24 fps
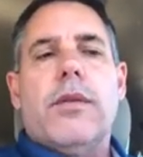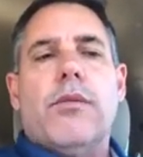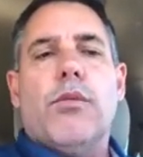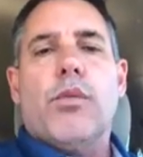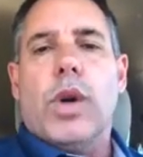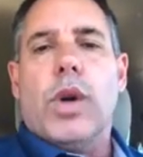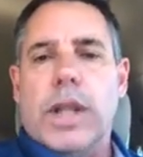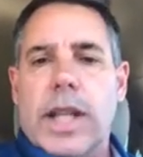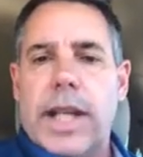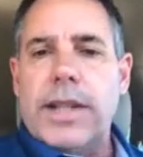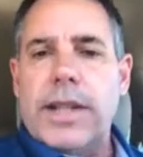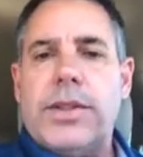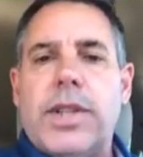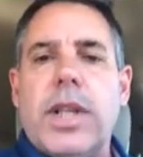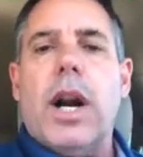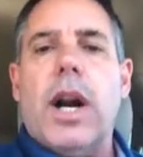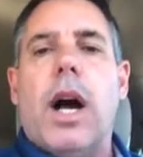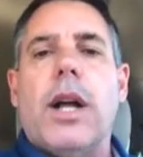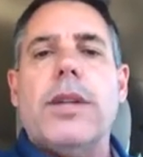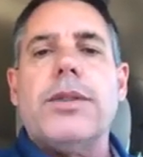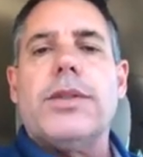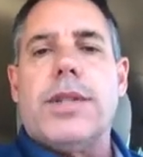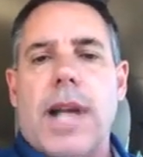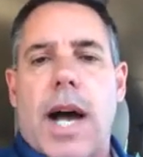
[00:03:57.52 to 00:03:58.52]
releasing
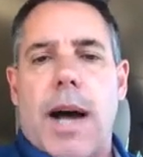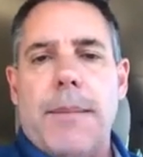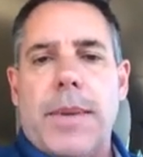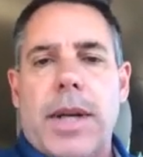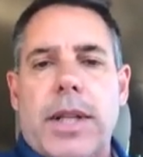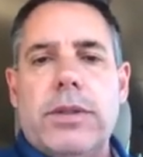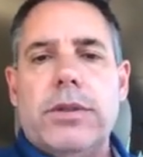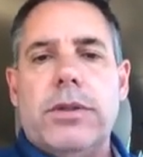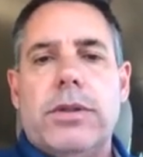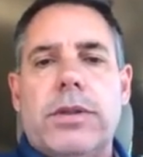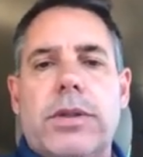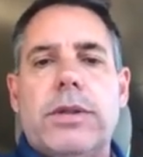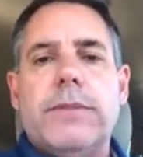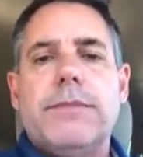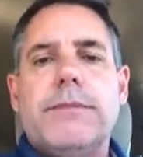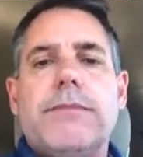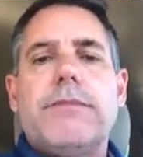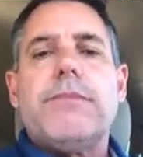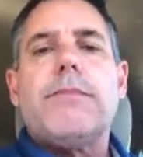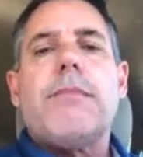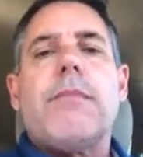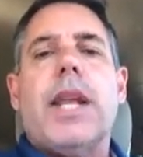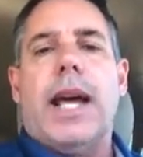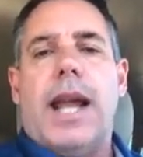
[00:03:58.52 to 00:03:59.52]
on summons,
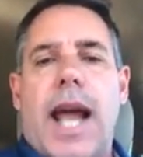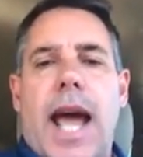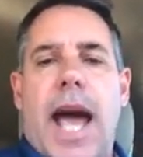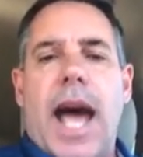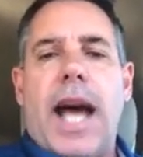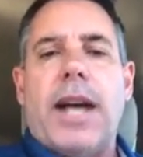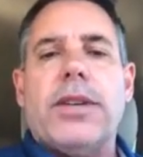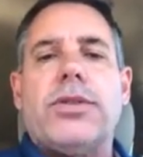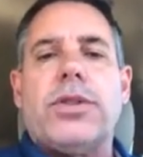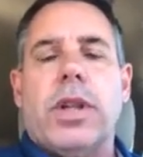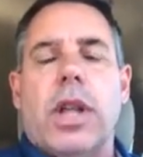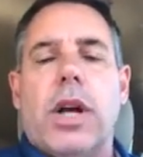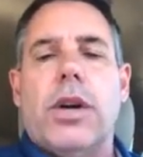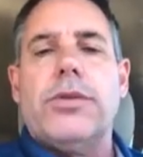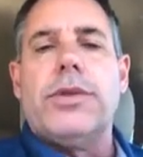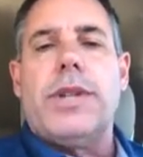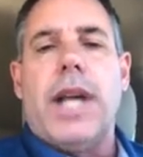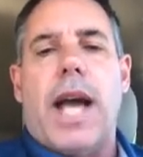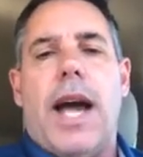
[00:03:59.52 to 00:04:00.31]
it has slowed